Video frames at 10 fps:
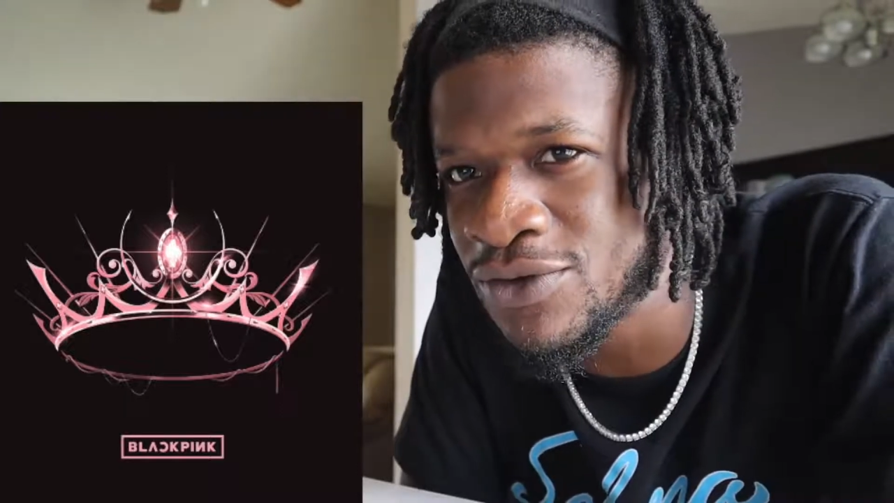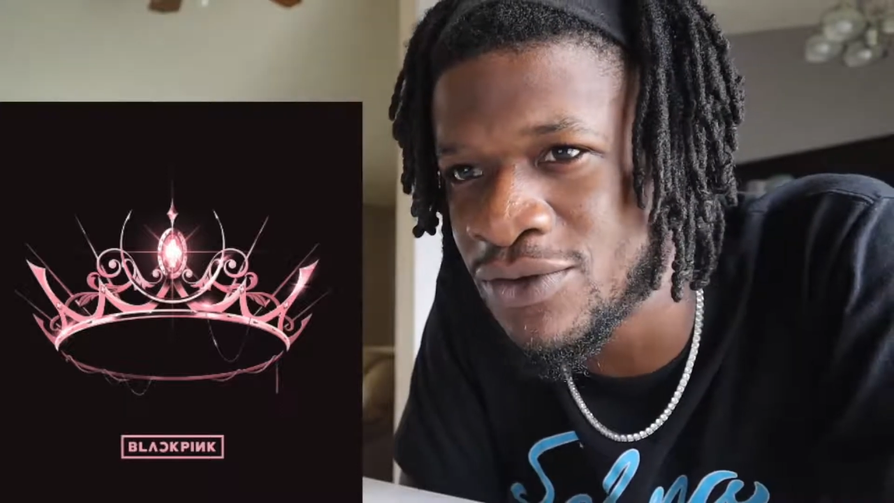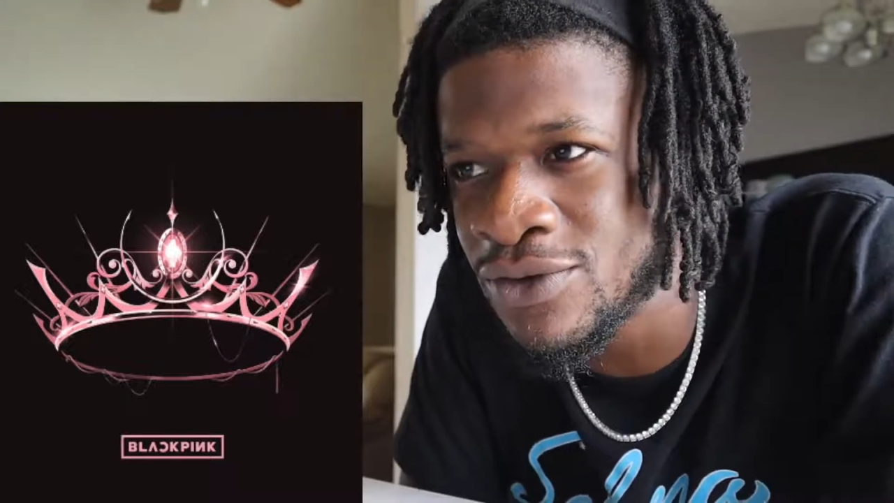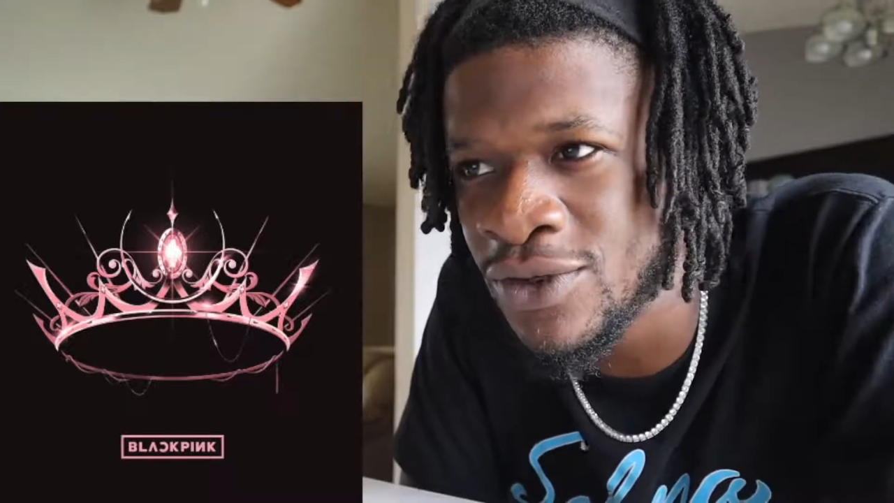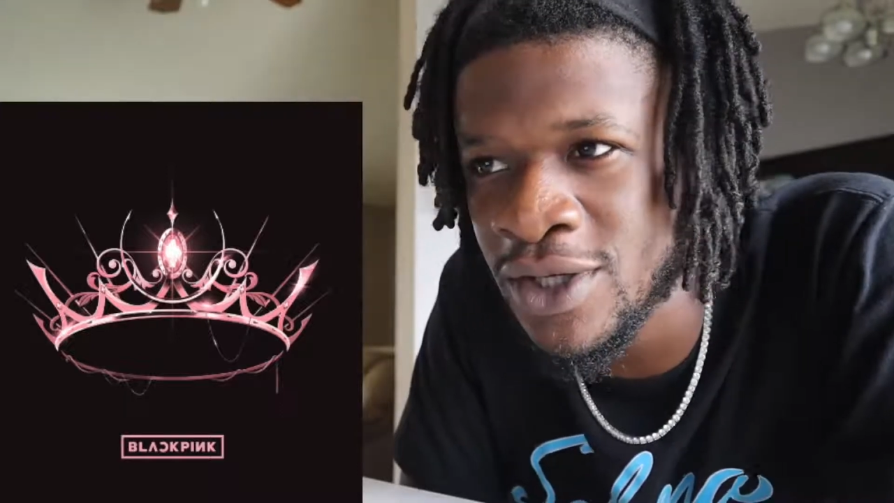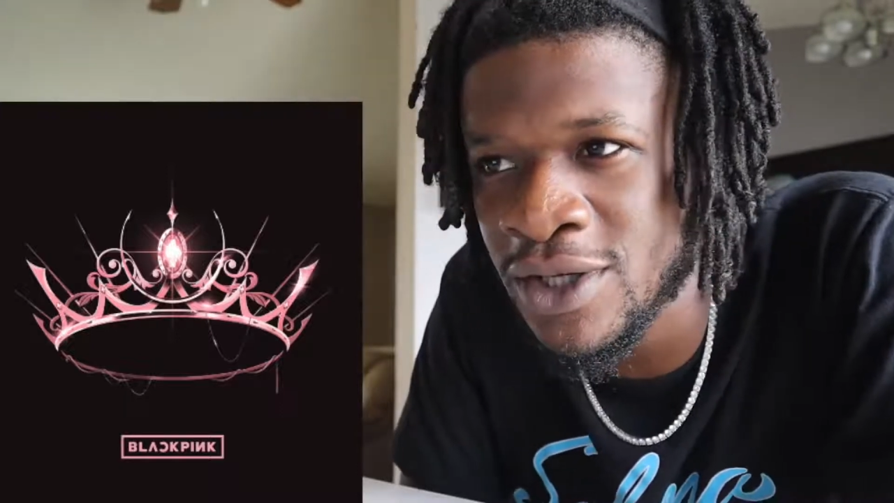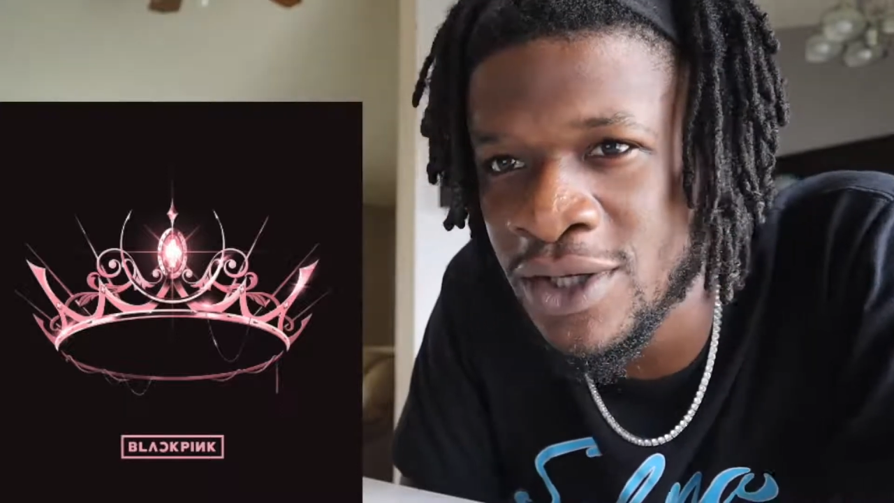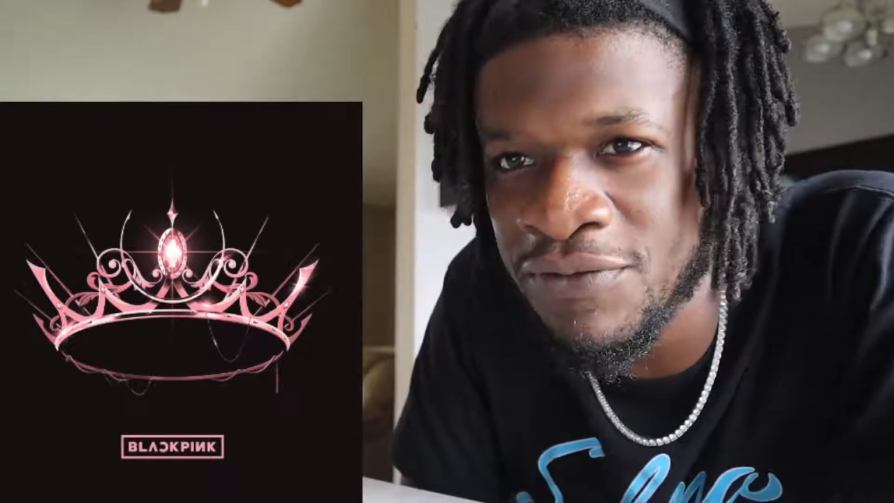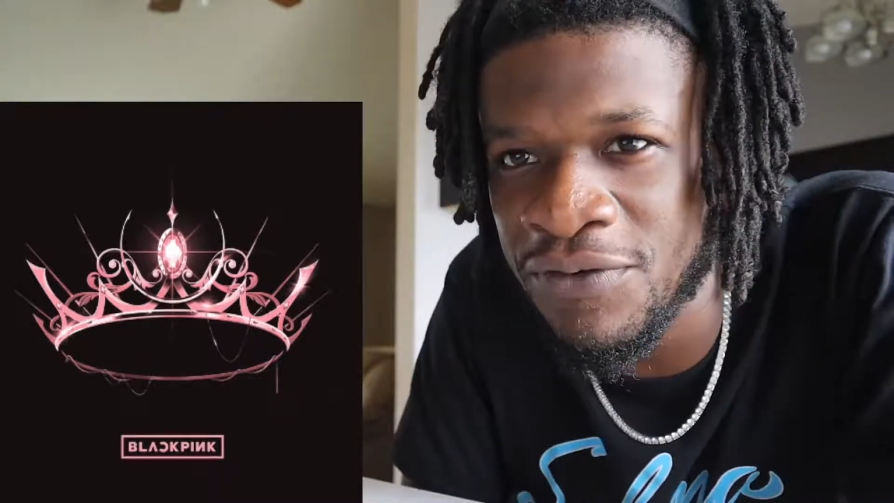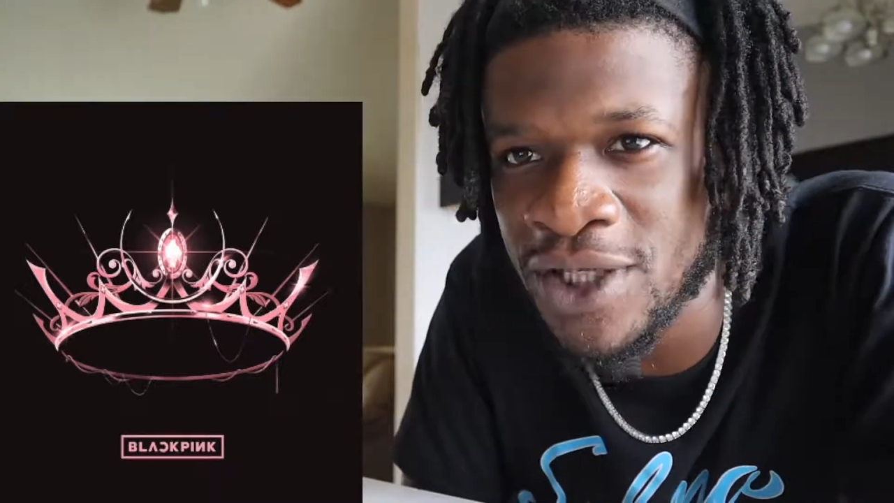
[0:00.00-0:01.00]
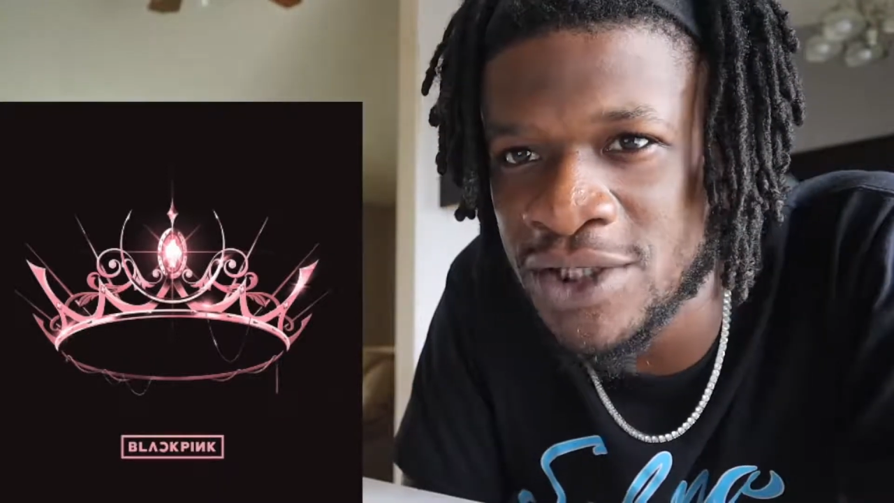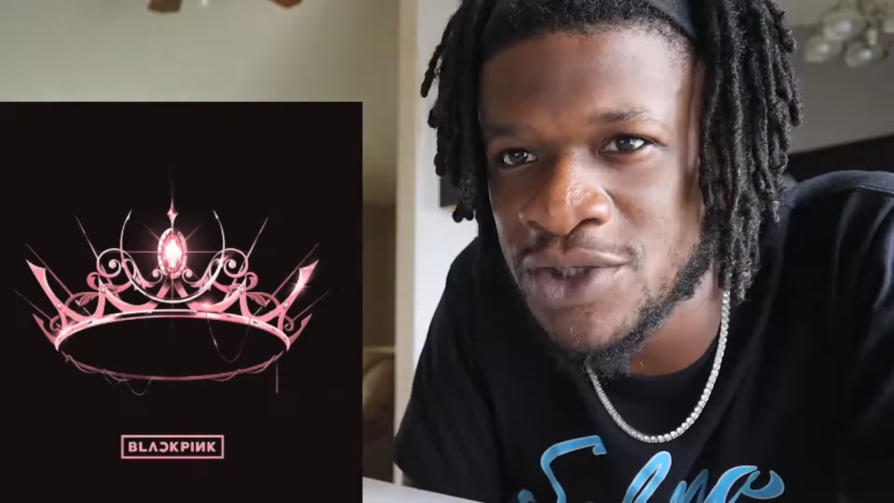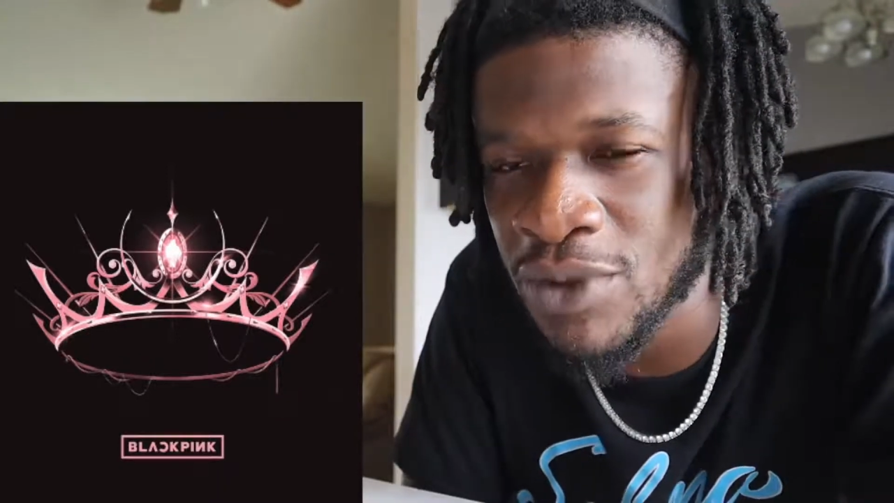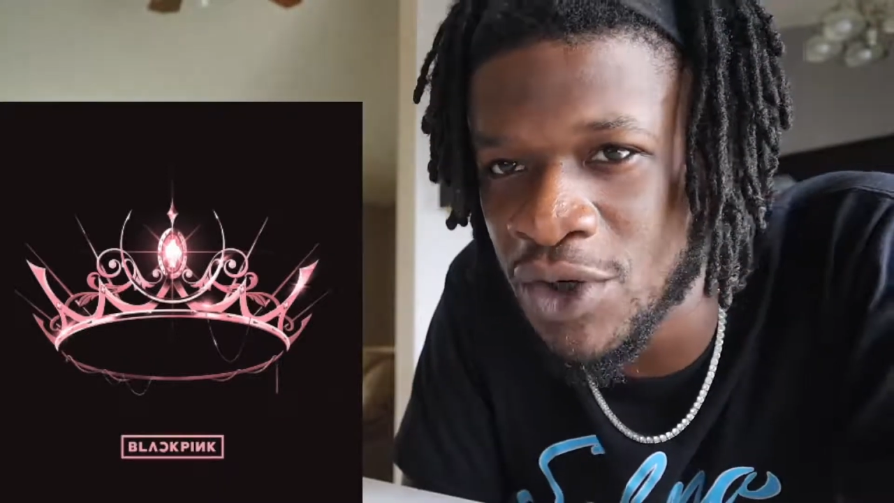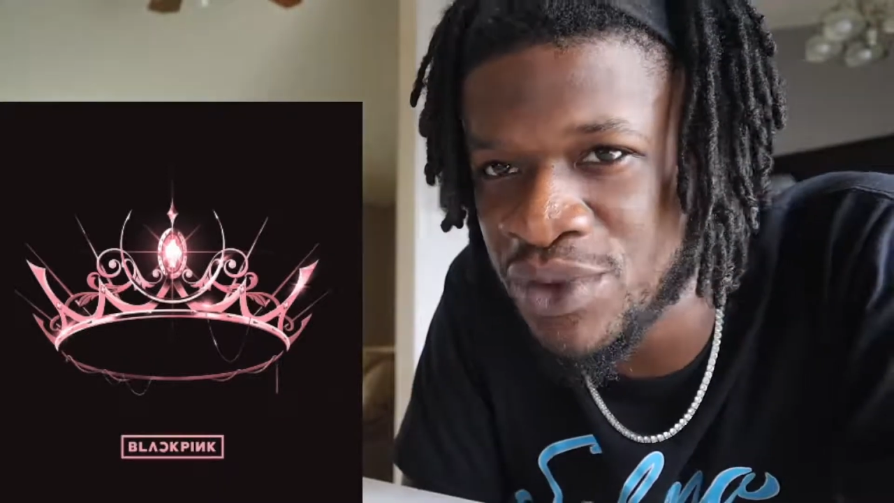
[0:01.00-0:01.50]
or Funniest
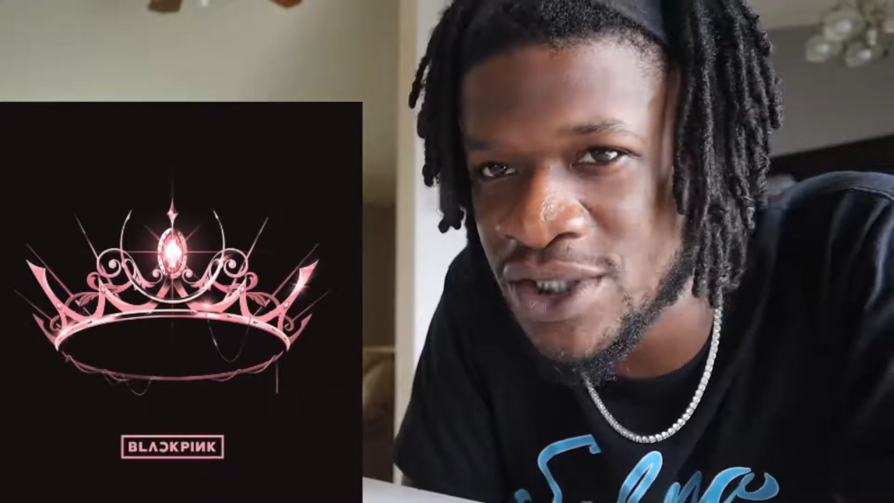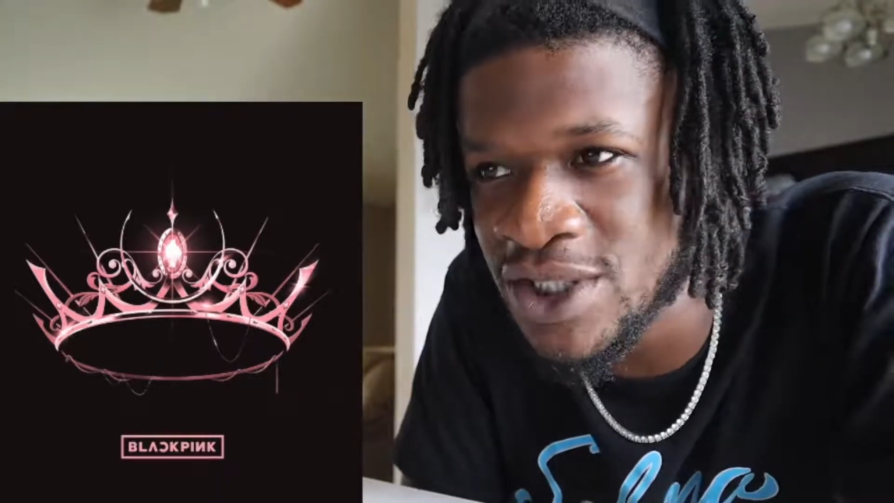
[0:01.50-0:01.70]
Moments.